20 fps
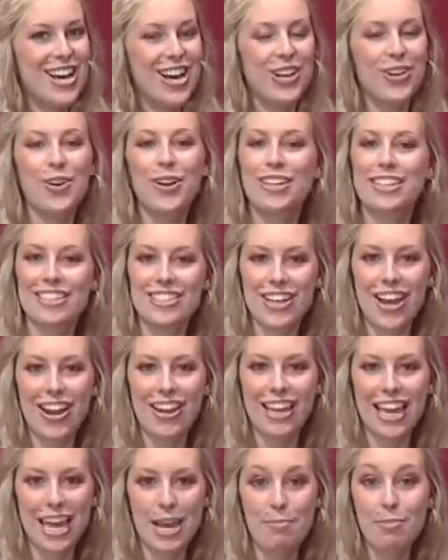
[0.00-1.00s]
According to
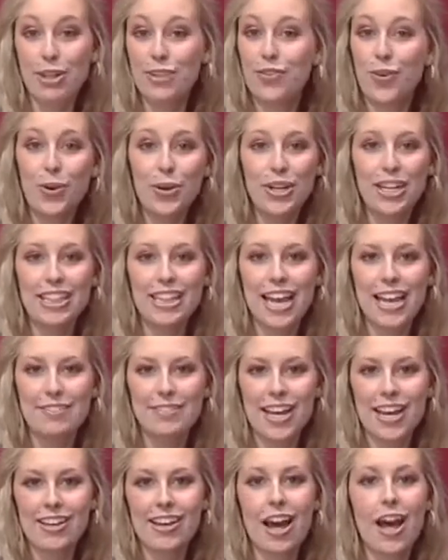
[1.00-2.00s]
Don Campbell of
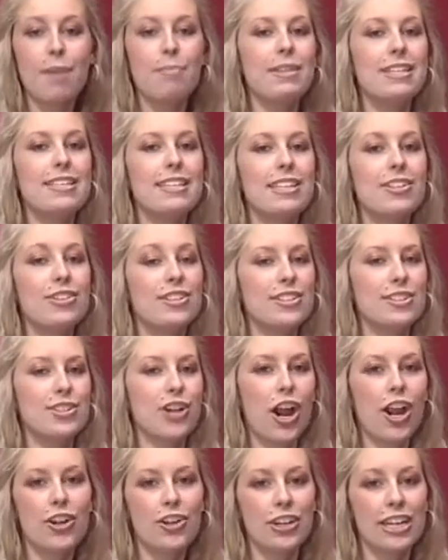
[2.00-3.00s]
OregonLive.com, the single is
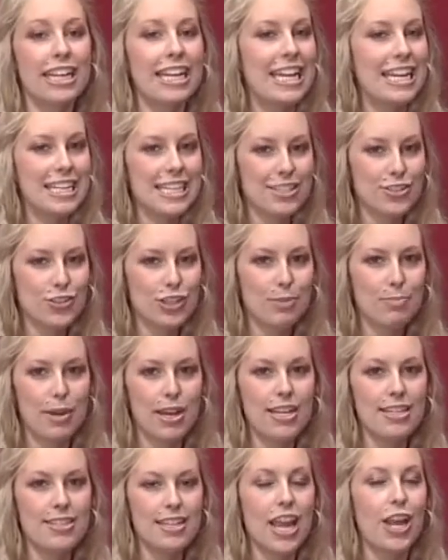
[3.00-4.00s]
garnering industry
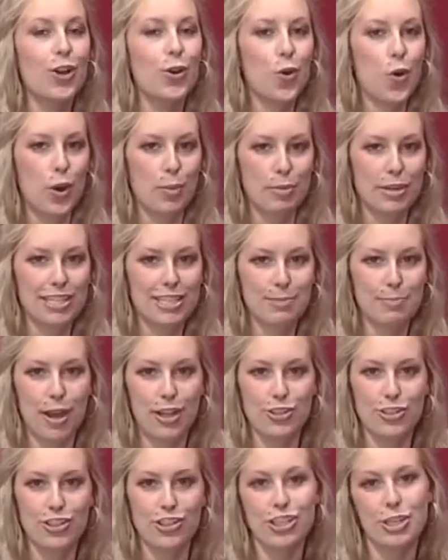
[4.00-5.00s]
buzz and corporate
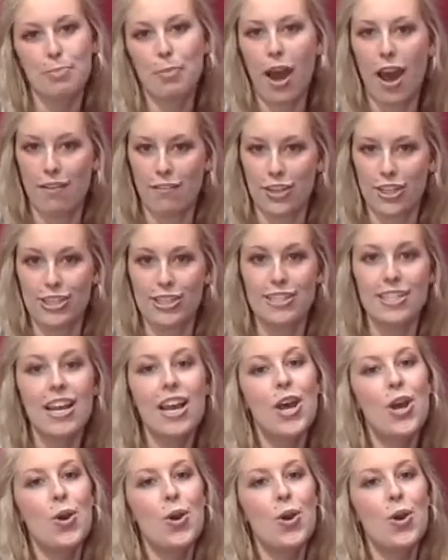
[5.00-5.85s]
sponsorship offers,